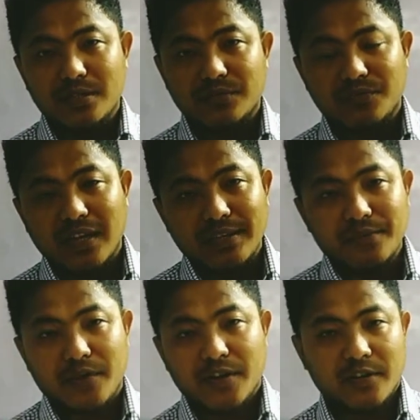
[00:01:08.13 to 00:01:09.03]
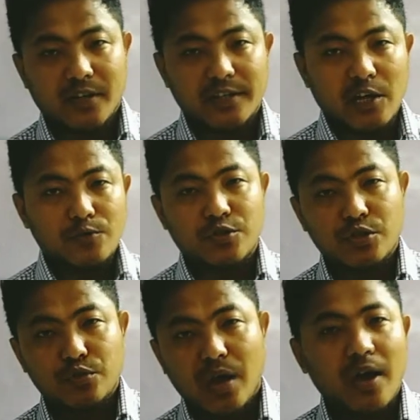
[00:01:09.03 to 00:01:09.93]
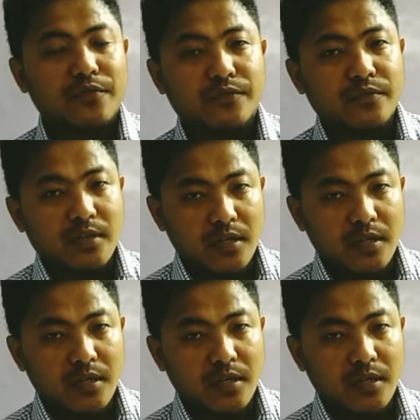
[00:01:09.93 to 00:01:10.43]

If any particular doubt you have,